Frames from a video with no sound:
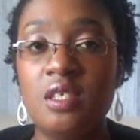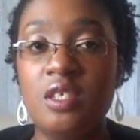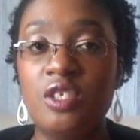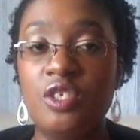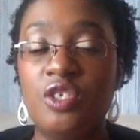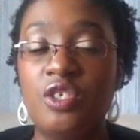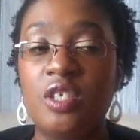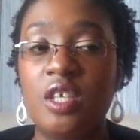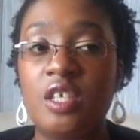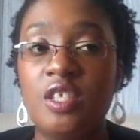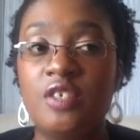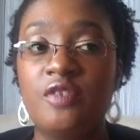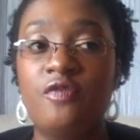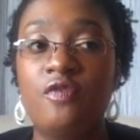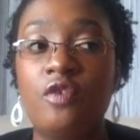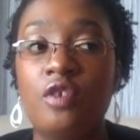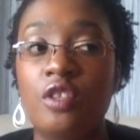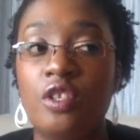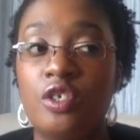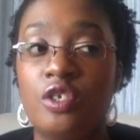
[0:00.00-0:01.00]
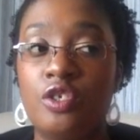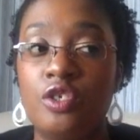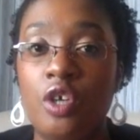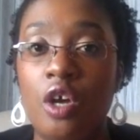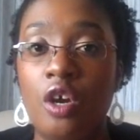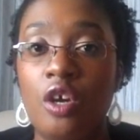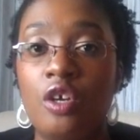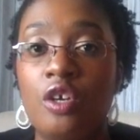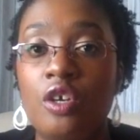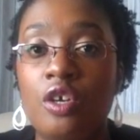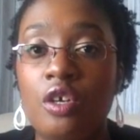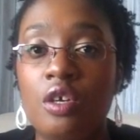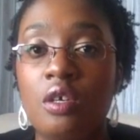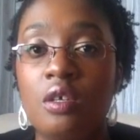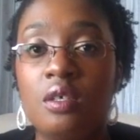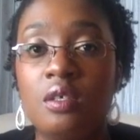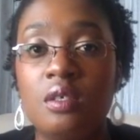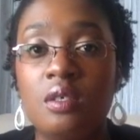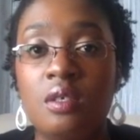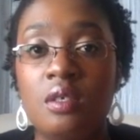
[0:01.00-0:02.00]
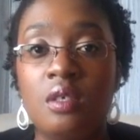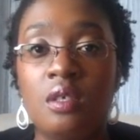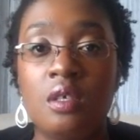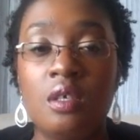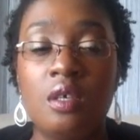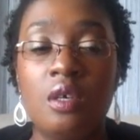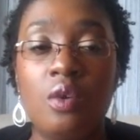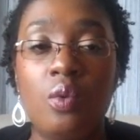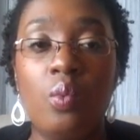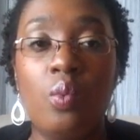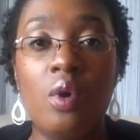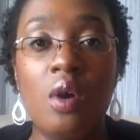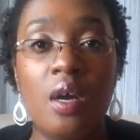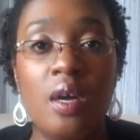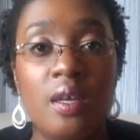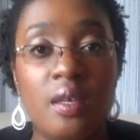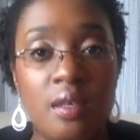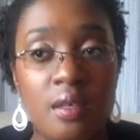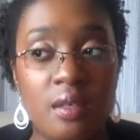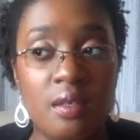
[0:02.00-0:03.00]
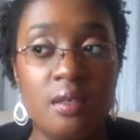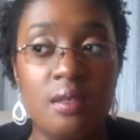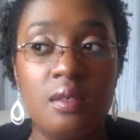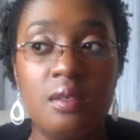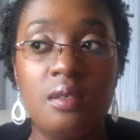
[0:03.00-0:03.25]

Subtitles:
is just for the darker one,